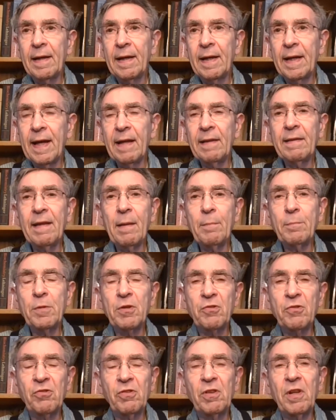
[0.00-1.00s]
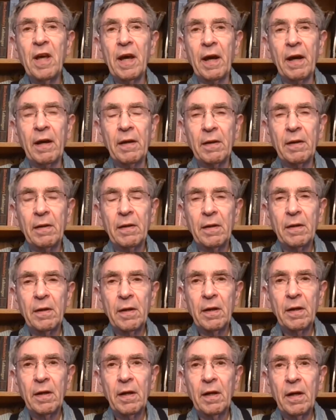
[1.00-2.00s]
get them to stick
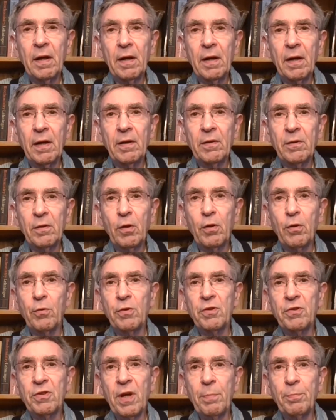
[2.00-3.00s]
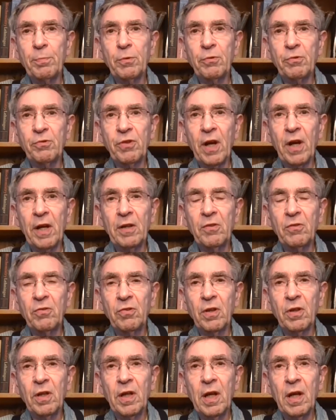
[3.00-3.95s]
to the receptor sites